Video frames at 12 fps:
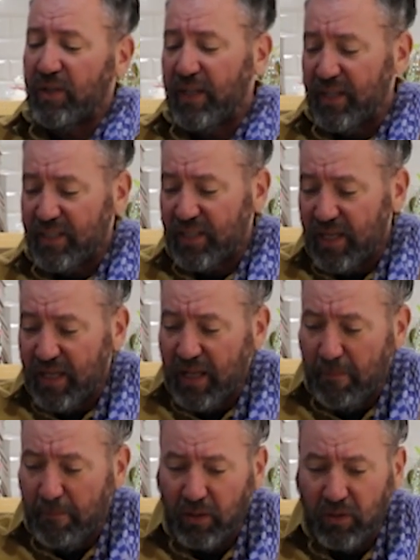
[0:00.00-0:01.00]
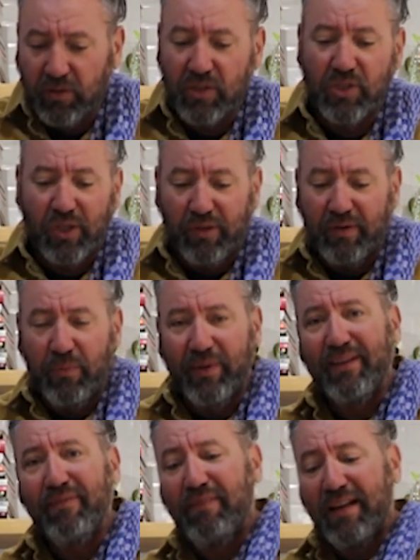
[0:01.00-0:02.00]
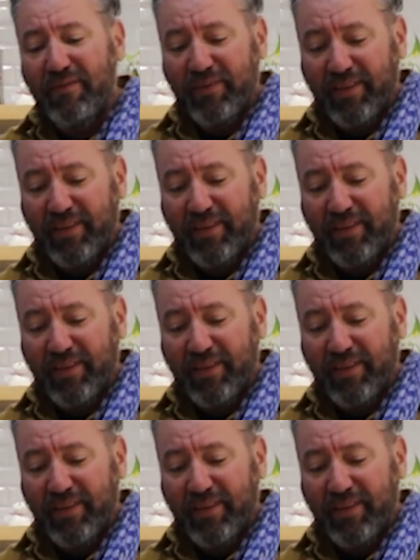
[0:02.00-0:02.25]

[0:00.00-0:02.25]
is milk on the stove, and we're going to flavour